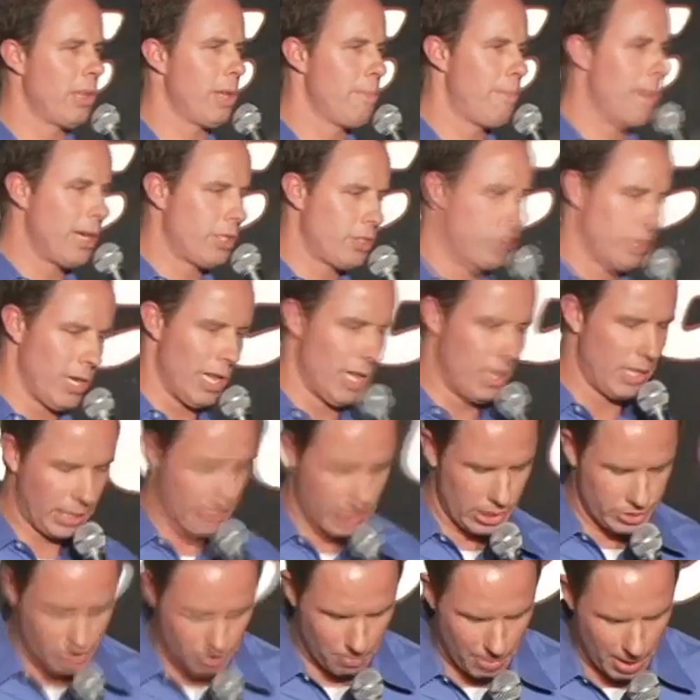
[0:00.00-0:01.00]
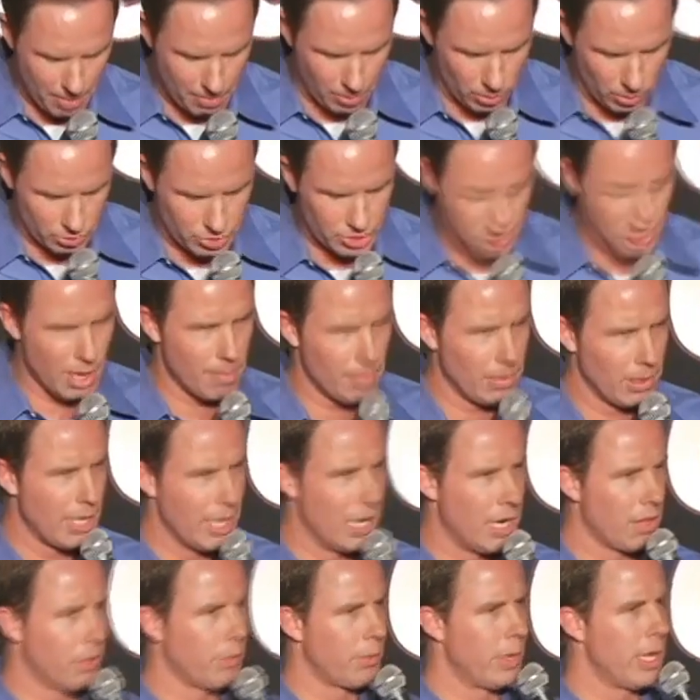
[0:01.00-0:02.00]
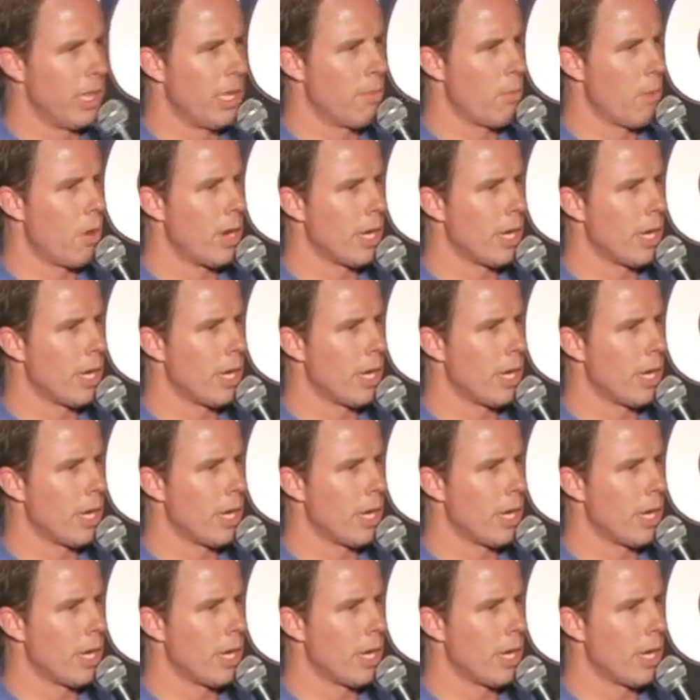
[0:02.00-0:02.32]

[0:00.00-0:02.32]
the pictures on there because the people who stumble in at 3 a.m.